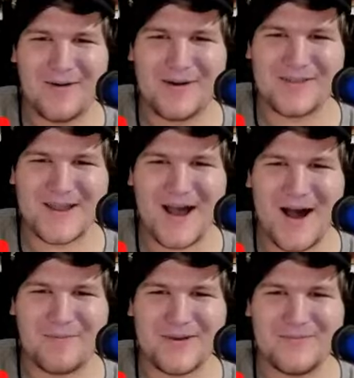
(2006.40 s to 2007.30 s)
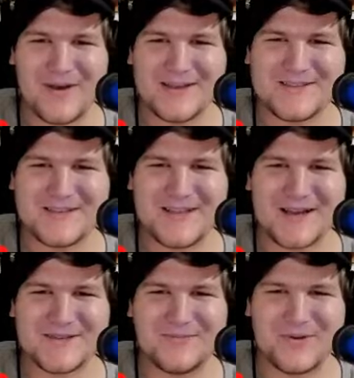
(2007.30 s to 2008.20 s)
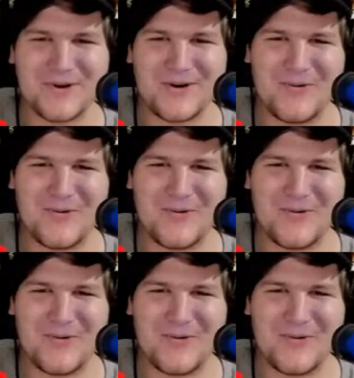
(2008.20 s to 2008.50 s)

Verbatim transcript: I'm about to copy and paste the text and put it in a